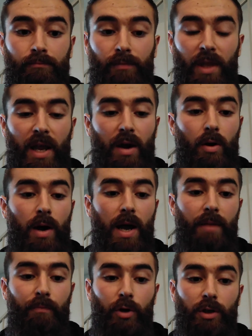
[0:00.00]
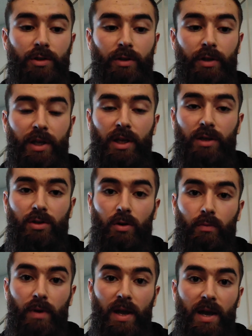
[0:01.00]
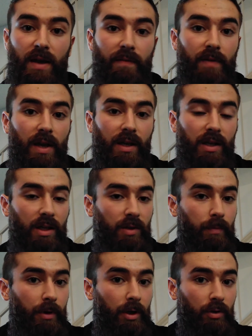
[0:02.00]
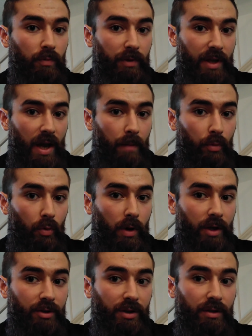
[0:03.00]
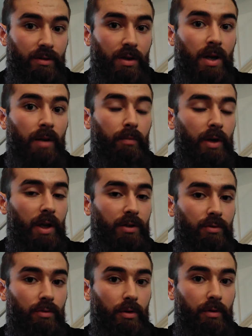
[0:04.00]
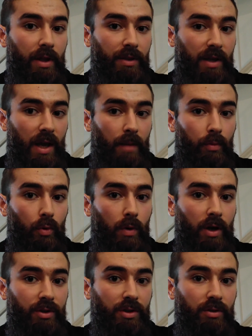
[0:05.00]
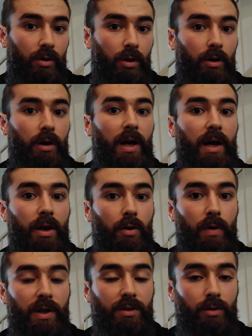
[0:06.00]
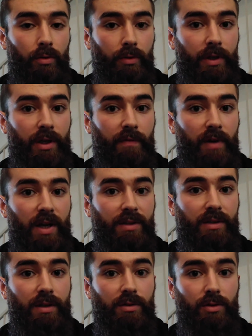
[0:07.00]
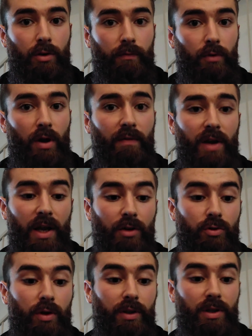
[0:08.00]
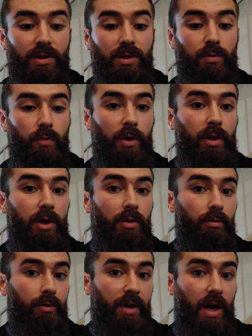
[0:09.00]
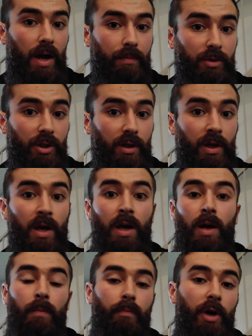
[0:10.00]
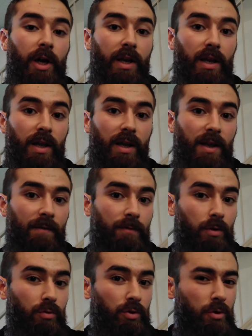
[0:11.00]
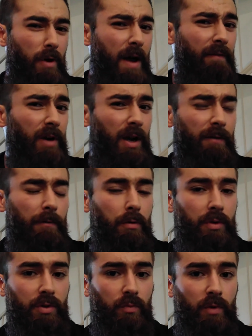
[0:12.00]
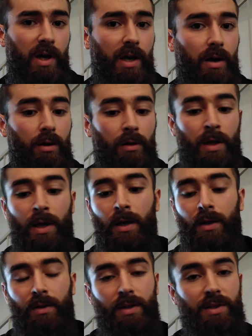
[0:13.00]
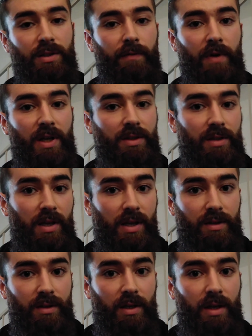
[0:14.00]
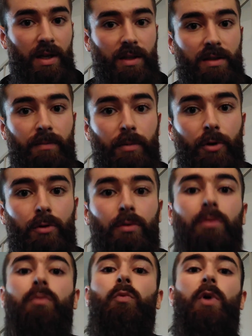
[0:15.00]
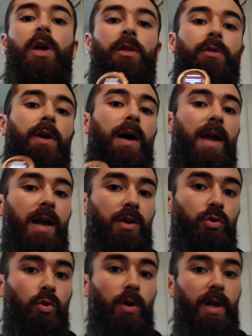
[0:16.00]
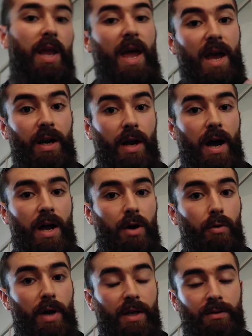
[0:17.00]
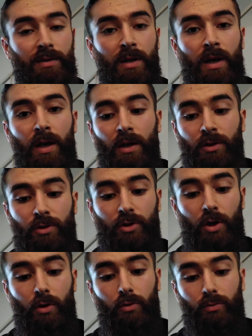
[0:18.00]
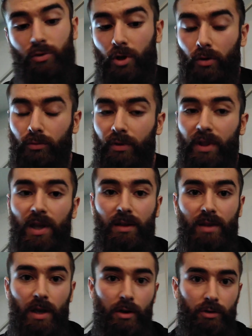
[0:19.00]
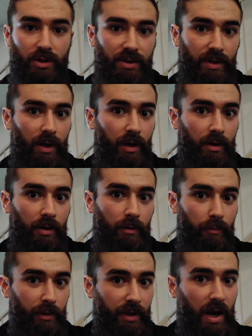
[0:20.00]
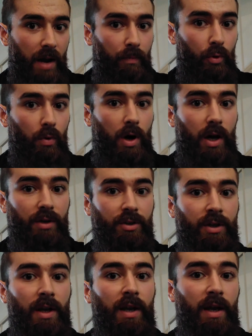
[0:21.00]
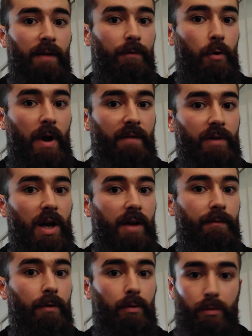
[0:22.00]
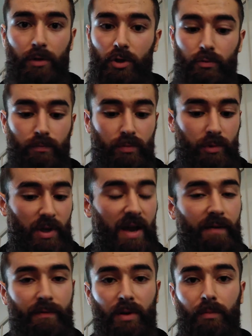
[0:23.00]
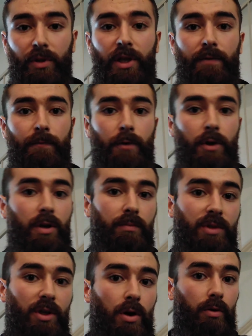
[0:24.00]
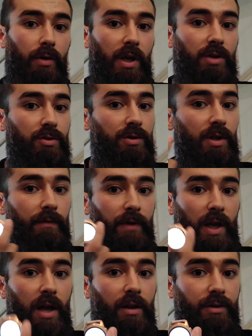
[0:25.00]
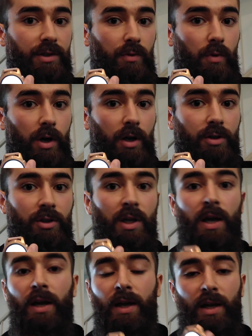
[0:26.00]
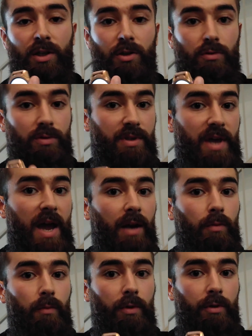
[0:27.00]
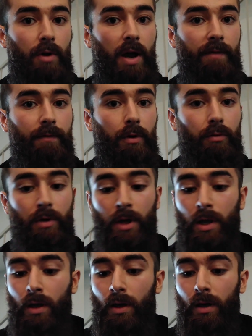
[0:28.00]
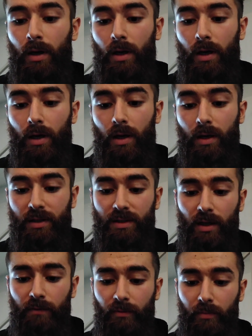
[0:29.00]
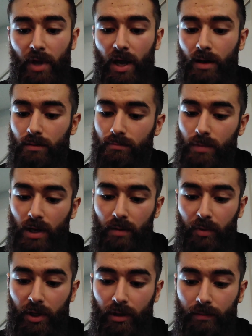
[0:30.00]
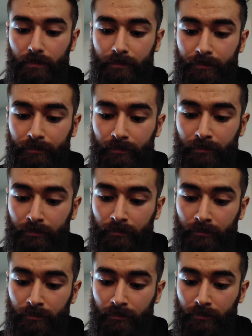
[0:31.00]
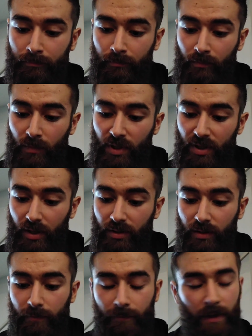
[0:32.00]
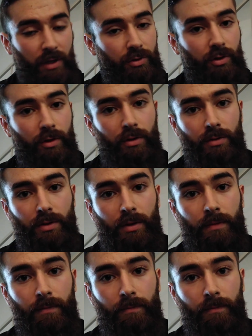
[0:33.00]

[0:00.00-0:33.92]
Now, I personally don't have any experience with the Apple Watches, but I do know that the Apple Watches are iOS-only devices, so if you have an Android, this is really your only option. But if you do have an iPhone as well, this device is connectable with Android and iOS. So don't think that you're stuck with an Apple Watch if you have an iPhone. You have complete freedom to and get yourself a Galaxy Watch and use that with your iPhone. Aside from that, I mean, tons of features.